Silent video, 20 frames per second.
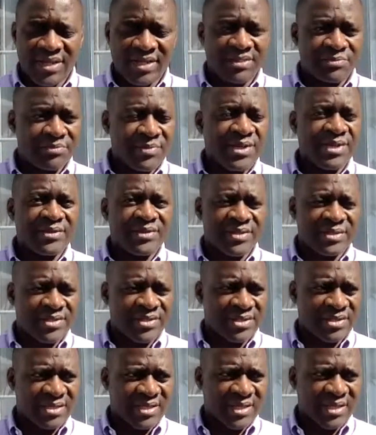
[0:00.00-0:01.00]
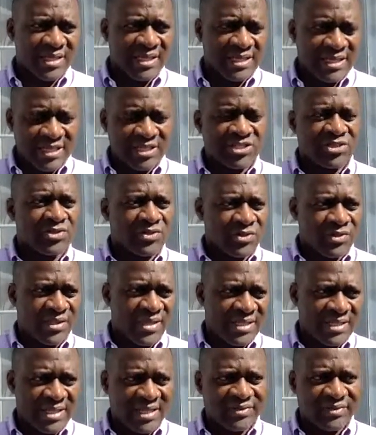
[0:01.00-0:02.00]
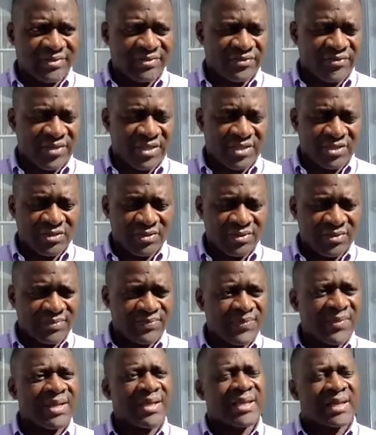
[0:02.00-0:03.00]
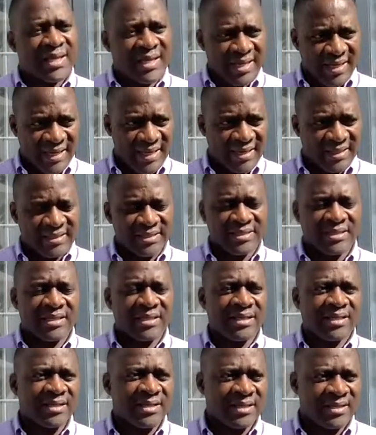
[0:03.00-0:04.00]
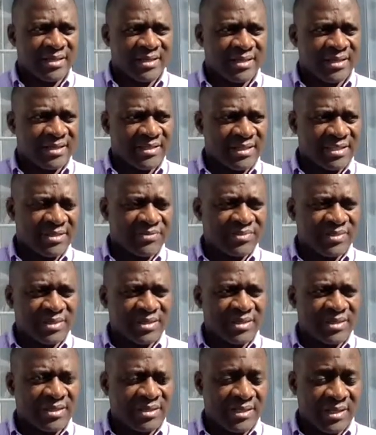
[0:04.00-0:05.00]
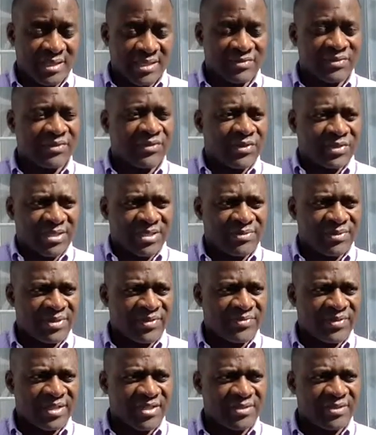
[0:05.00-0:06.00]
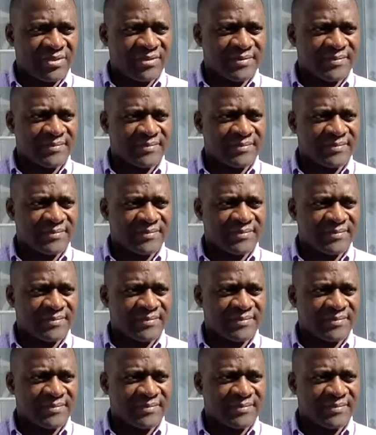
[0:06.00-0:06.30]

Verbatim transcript: that mirrors natural HIV infection and TB ex vivo TB infection.